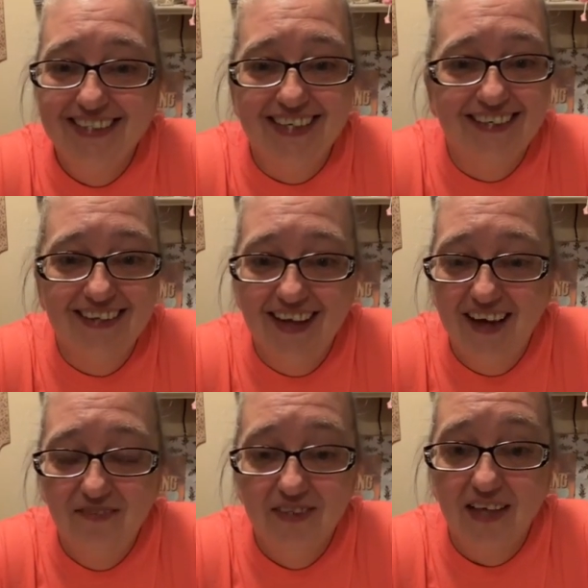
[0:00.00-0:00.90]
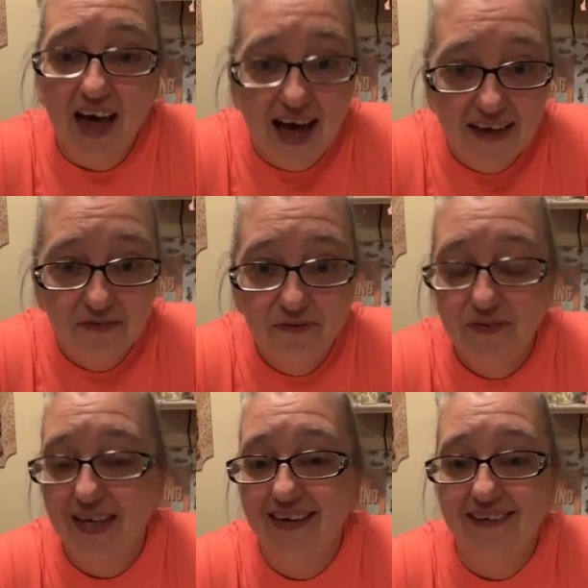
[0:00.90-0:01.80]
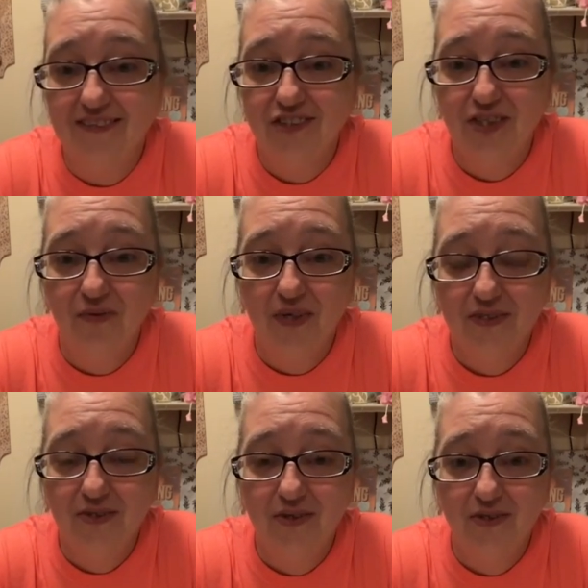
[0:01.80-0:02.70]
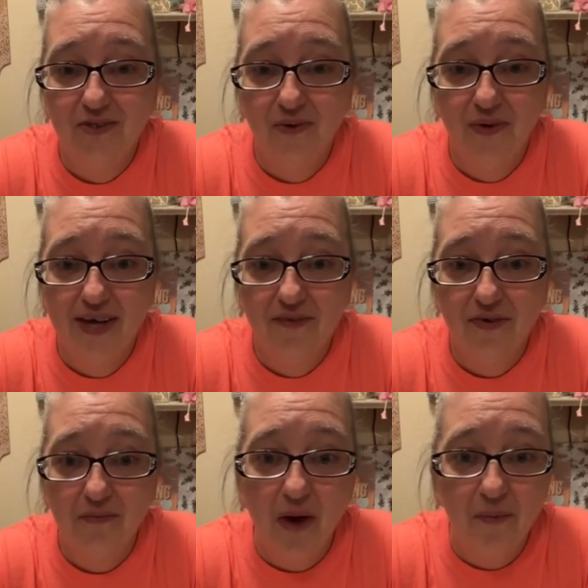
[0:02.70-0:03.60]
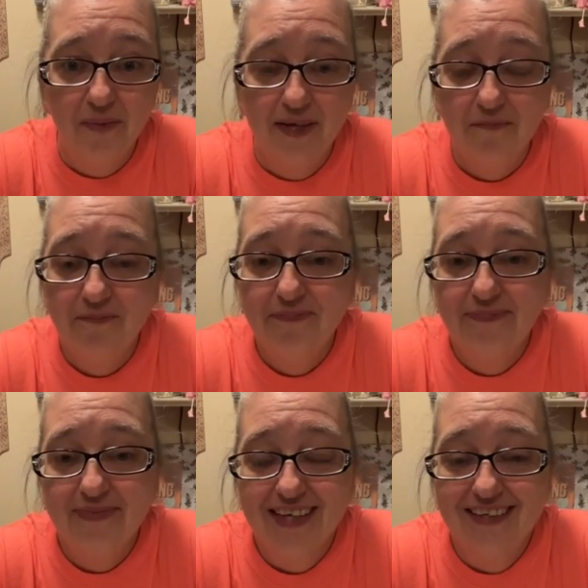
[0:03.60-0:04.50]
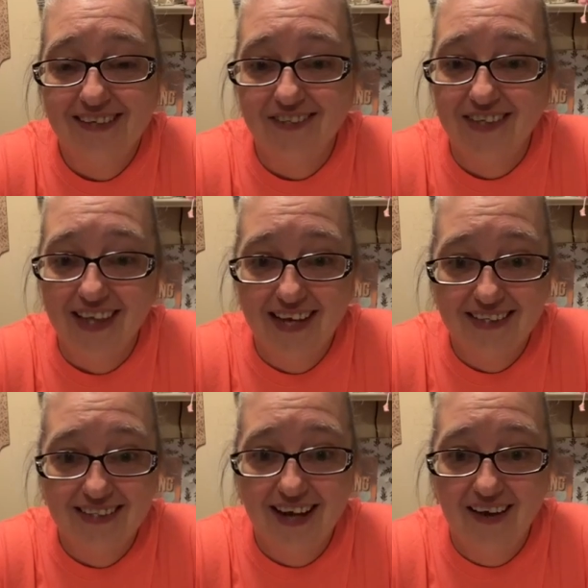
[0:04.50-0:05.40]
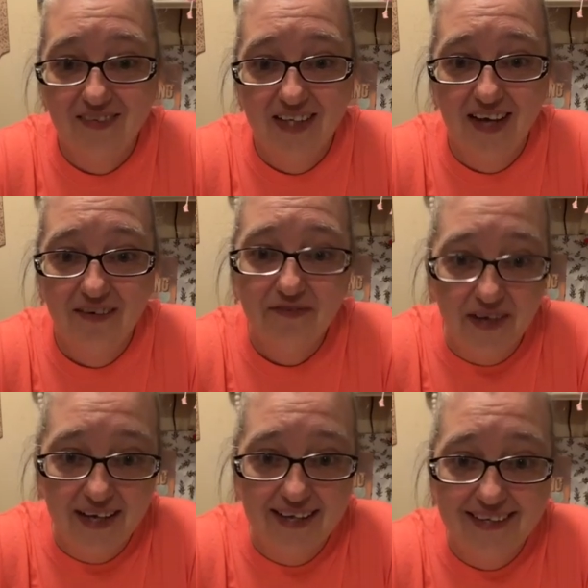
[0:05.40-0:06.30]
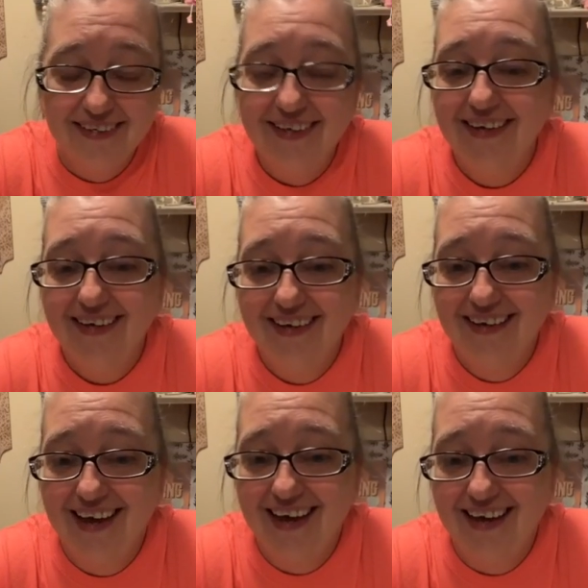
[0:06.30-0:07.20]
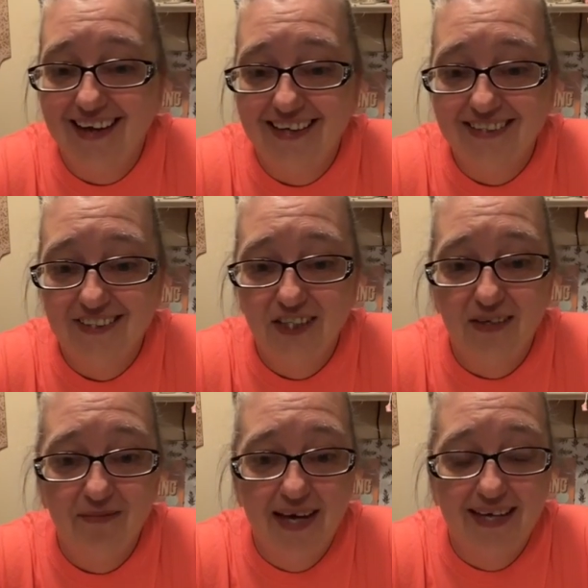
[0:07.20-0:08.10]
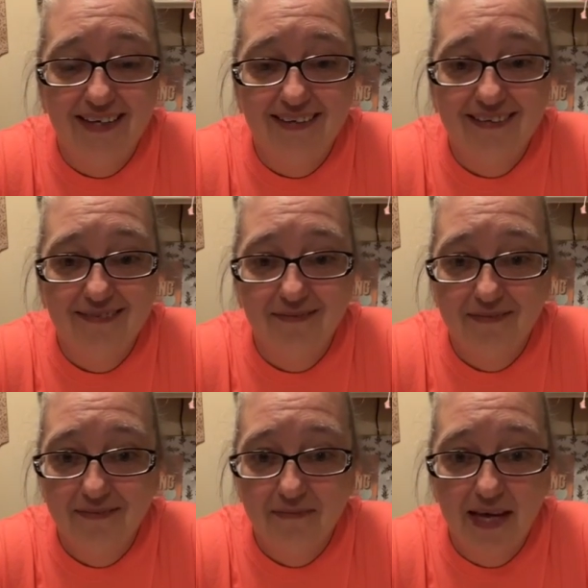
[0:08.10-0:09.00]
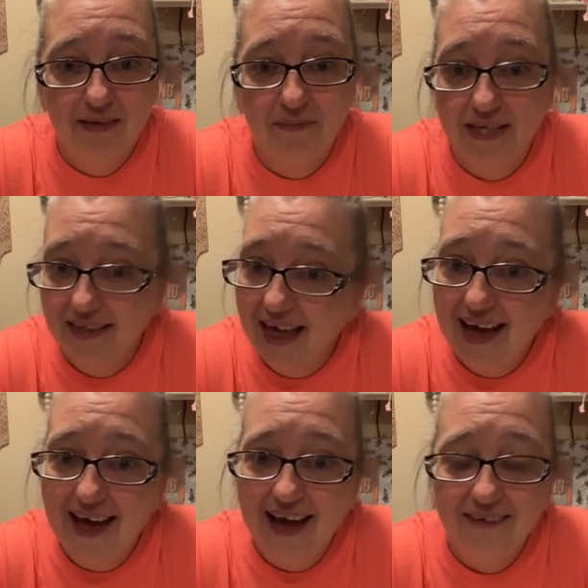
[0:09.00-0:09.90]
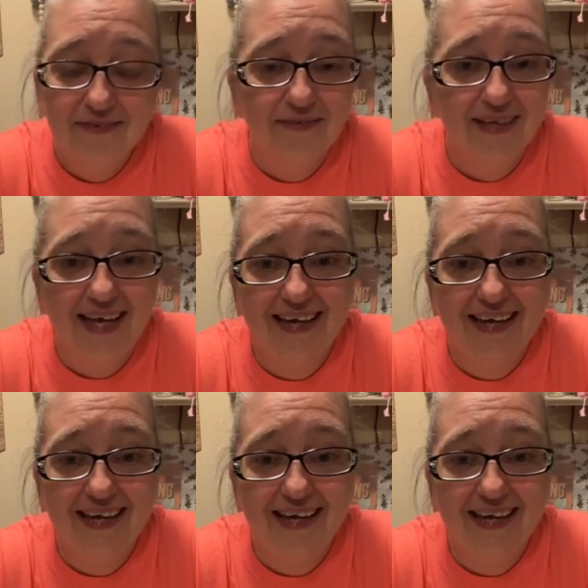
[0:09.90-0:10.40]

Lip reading: She loves life and she wants to enjoy every moment. So she likes to have a lot of fun. And she made me laugh.